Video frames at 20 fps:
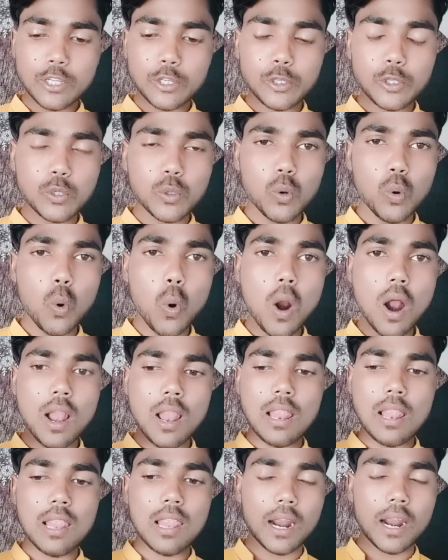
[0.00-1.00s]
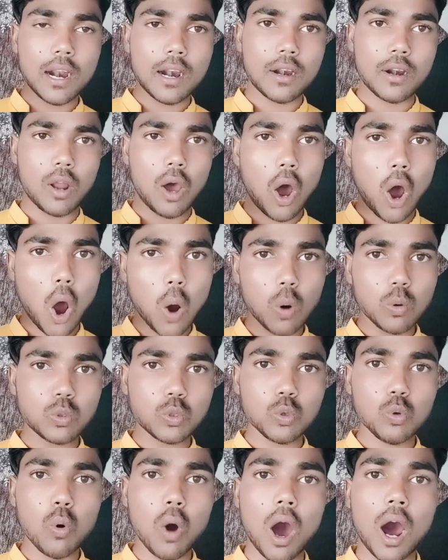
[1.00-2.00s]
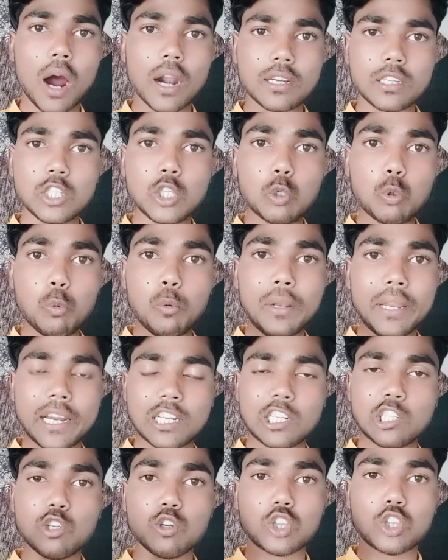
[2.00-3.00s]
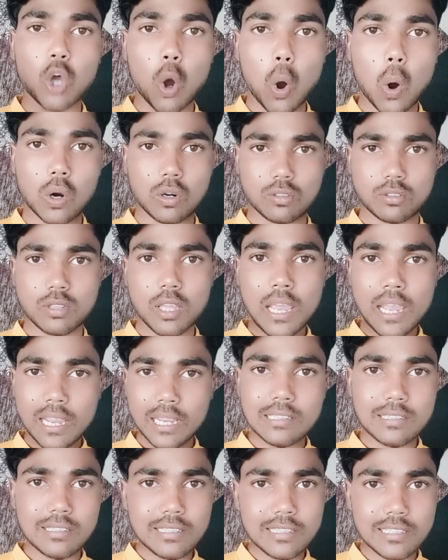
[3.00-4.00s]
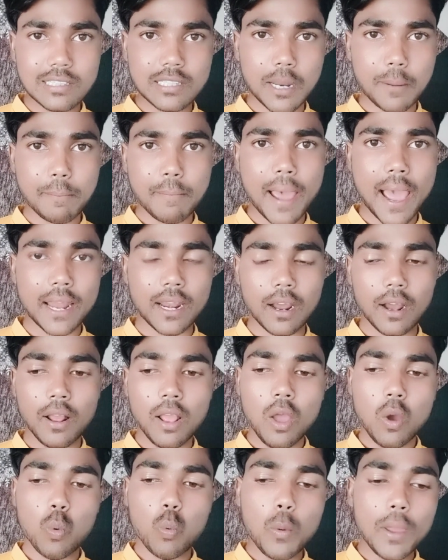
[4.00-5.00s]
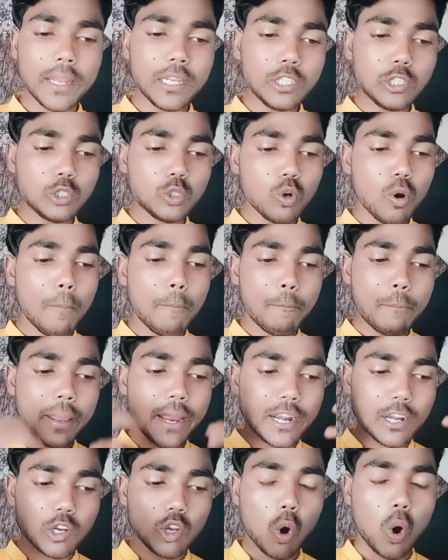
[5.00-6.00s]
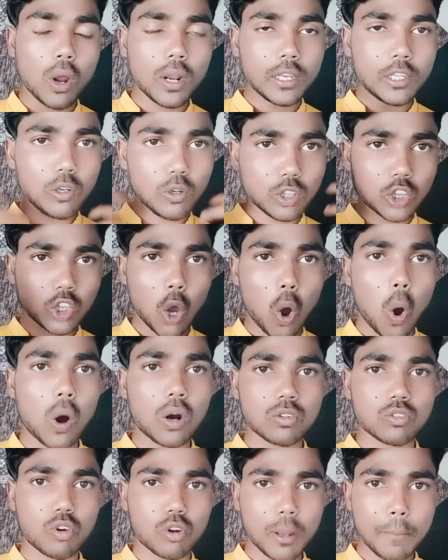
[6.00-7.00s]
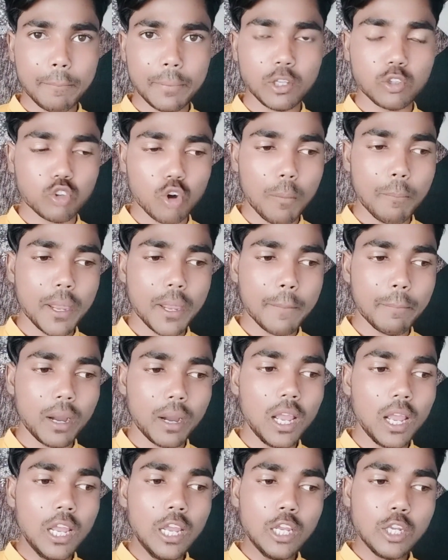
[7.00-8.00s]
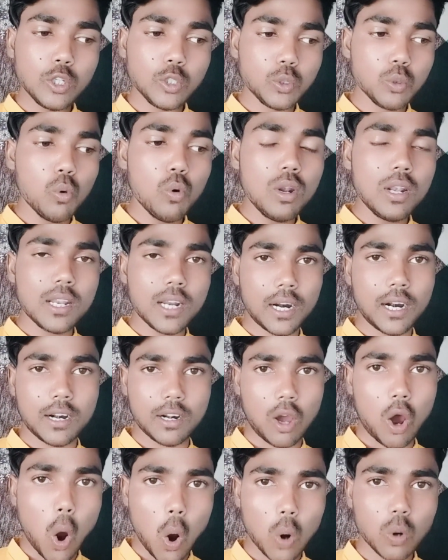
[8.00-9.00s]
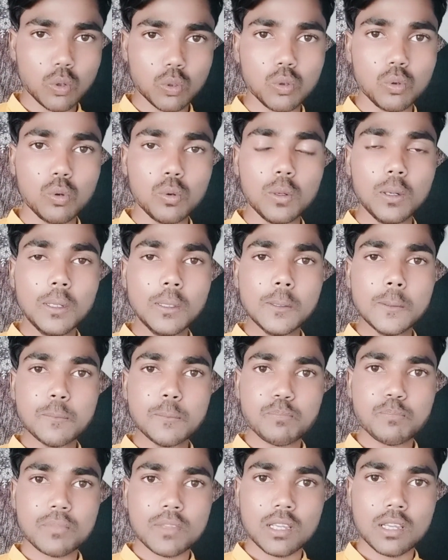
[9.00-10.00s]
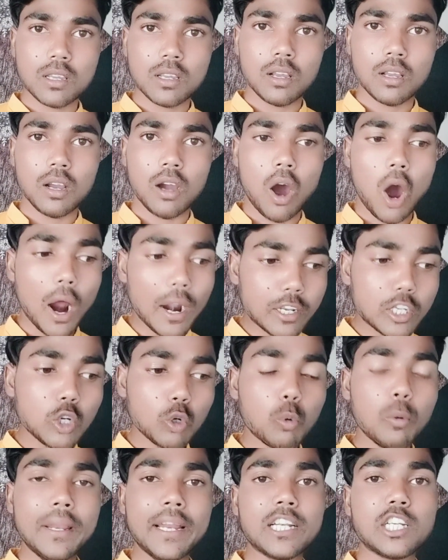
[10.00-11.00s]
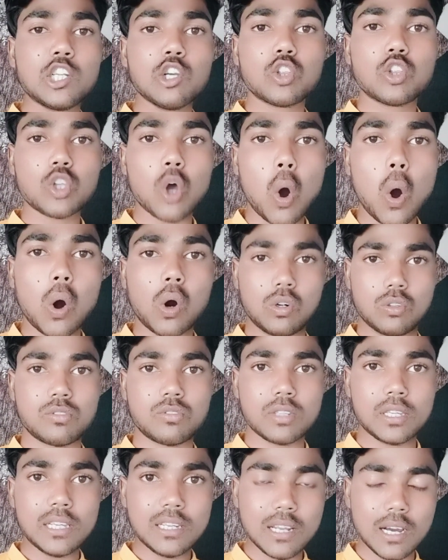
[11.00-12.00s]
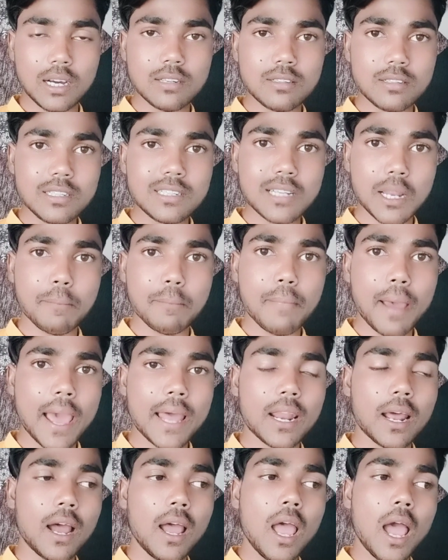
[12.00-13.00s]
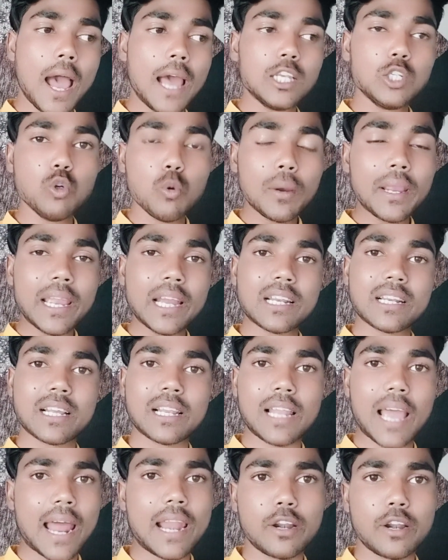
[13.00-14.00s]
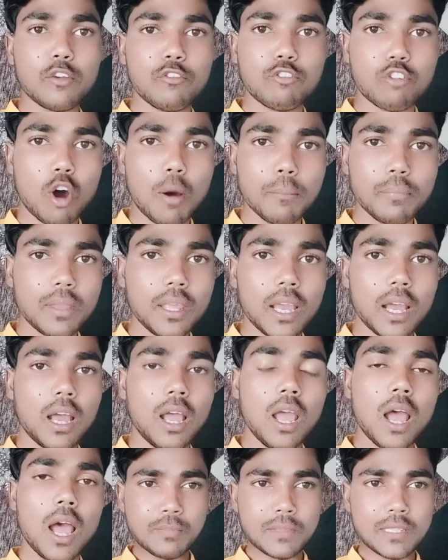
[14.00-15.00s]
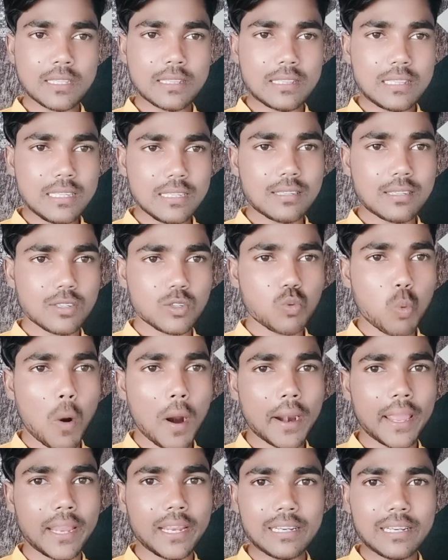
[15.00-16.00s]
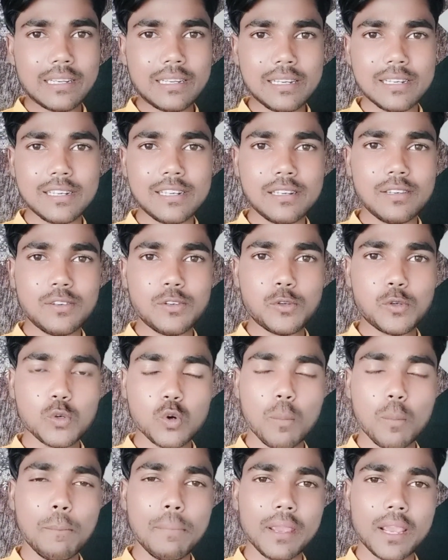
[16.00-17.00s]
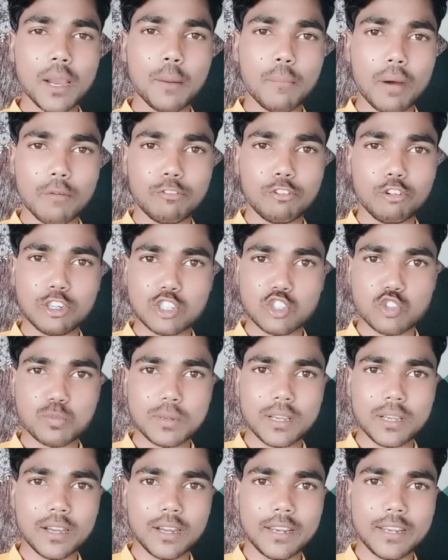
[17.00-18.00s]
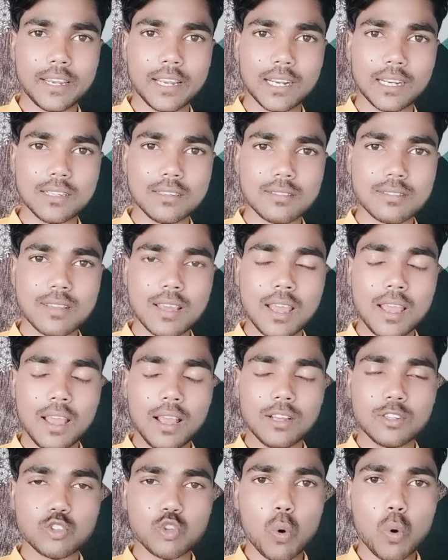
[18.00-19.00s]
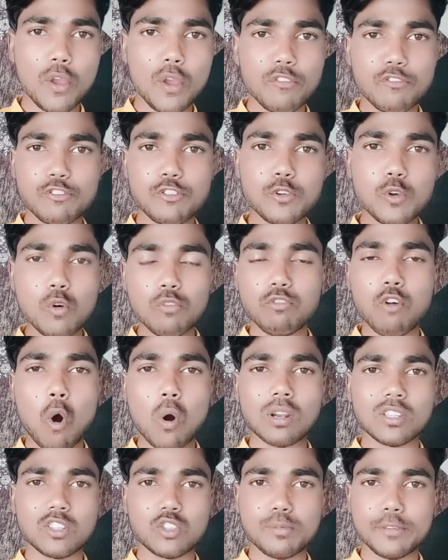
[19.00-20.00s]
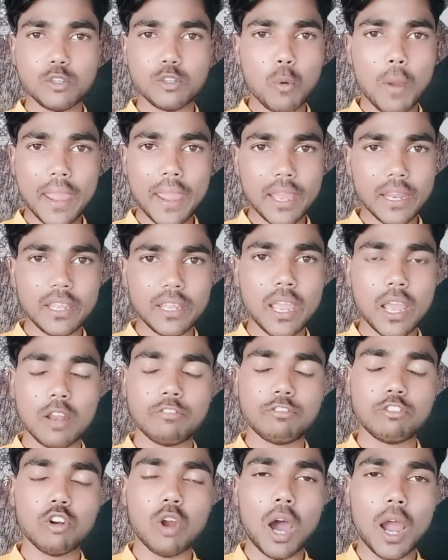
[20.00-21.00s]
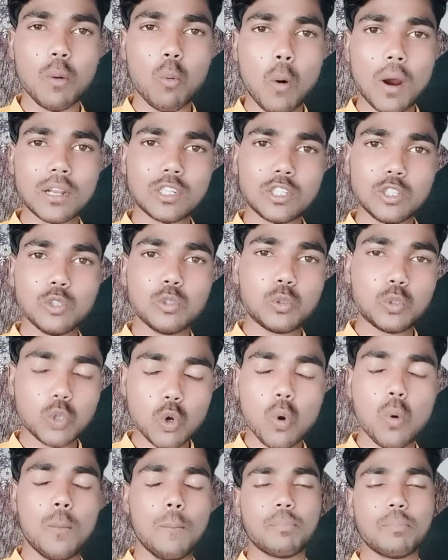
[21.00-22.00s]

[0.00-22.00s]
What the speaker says: have done in order to become a fluent speaker, and now I can say that I am able to articulate my thoughts well in this language. And if you want to become a fluent speaker in this English, this is what you also need to do, and this is what I did to become a fluent speaker in English. So if you found this video any helpful, I want you to